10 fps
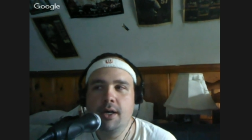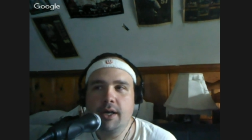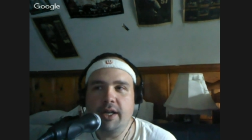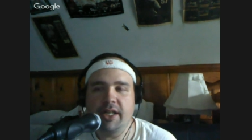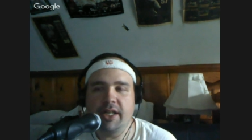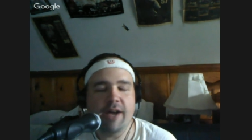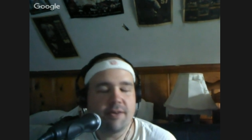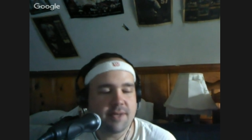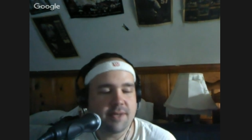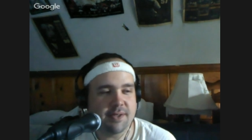and the guy
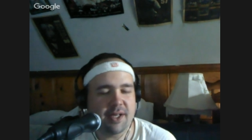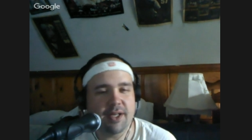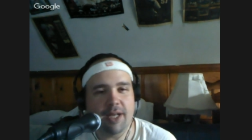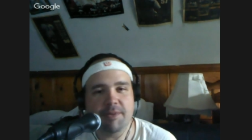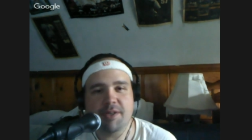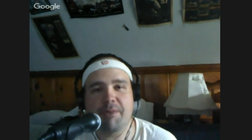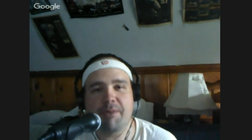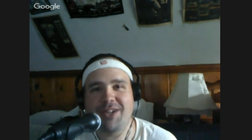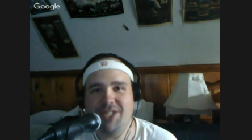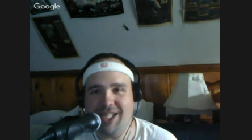who sings that name is
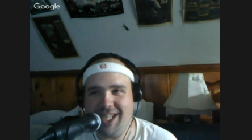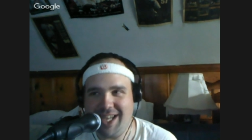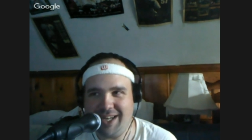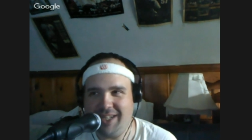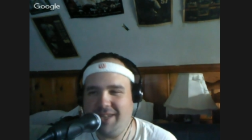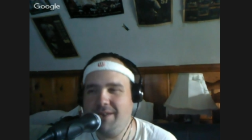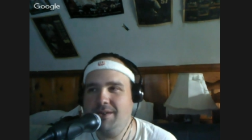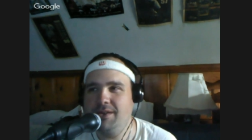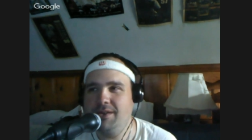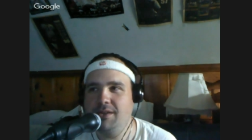Apache
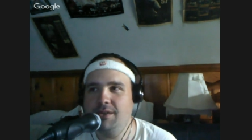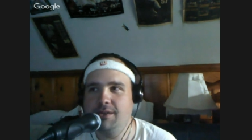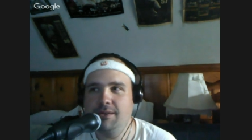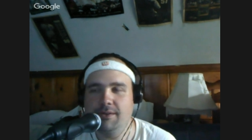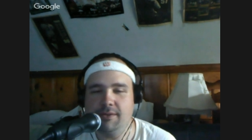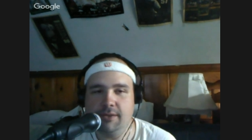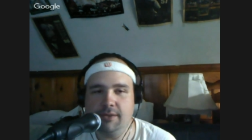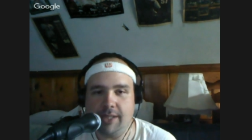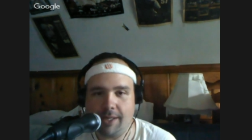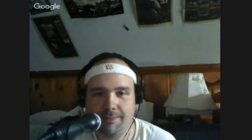Indian.
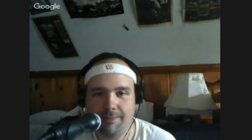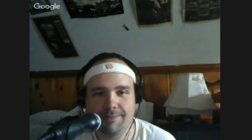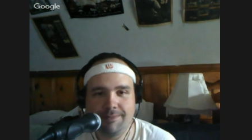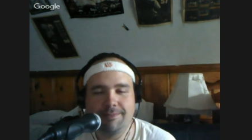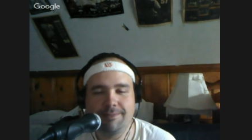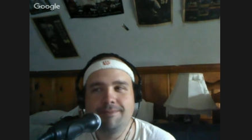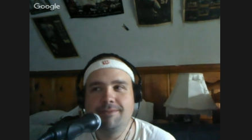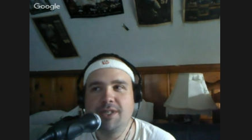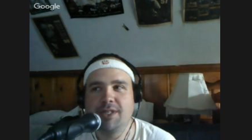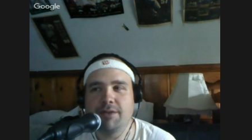Yeah.
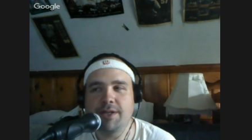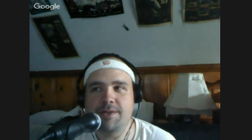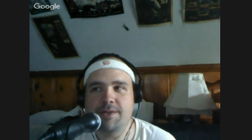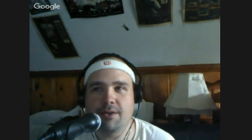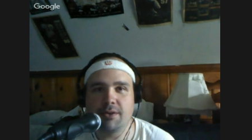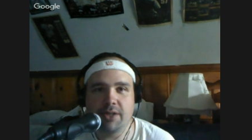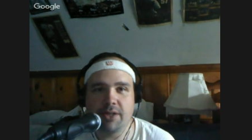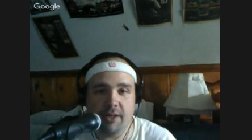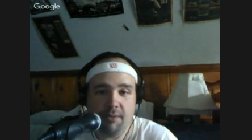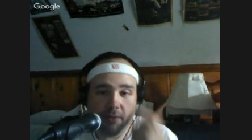Funny song
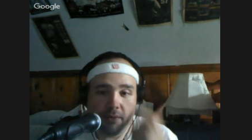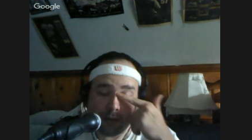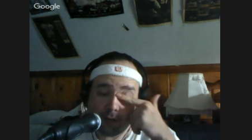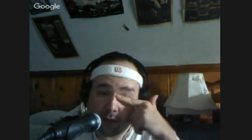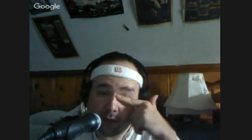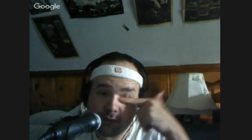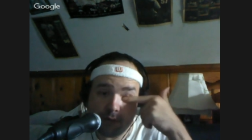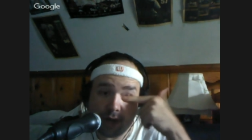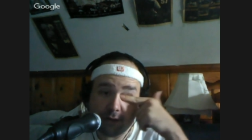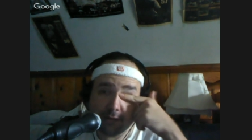and not really too
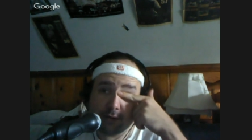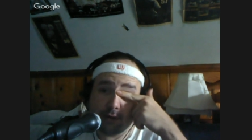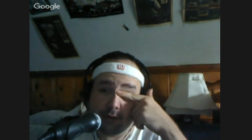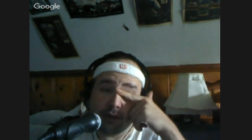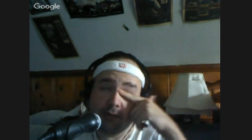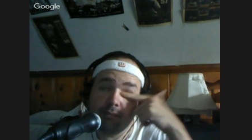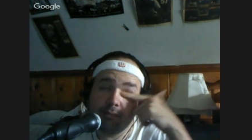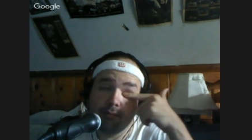bad of a song, though.